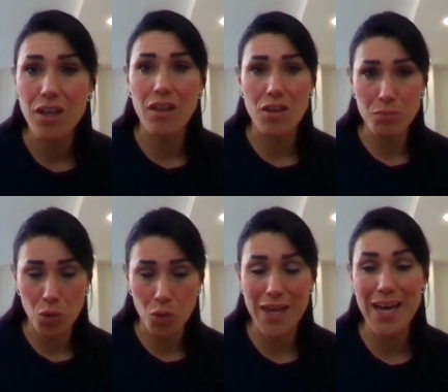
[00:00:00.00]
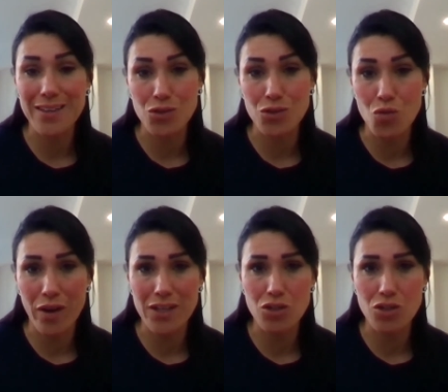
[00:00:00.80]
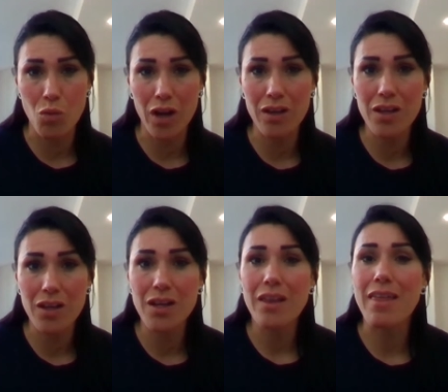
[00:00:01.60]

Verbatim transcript: that the employee has no right to work,